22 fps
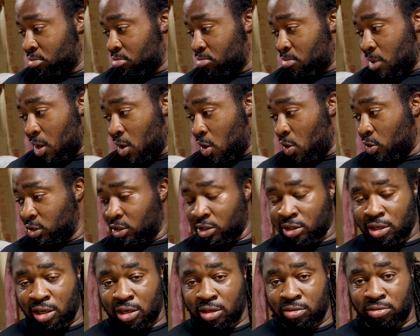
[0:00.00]
My
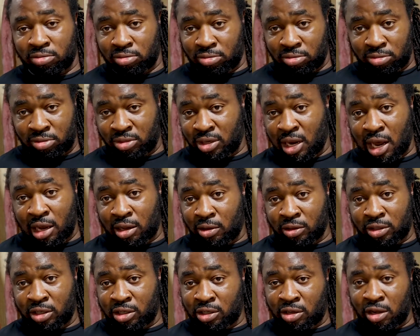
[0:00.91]
hoses are not
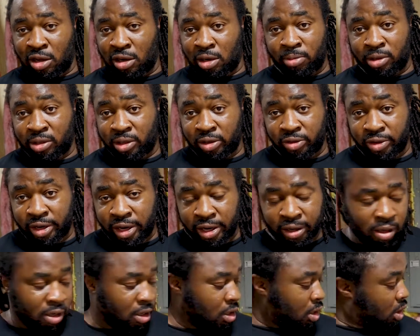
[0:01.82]
close to this color, but they're red.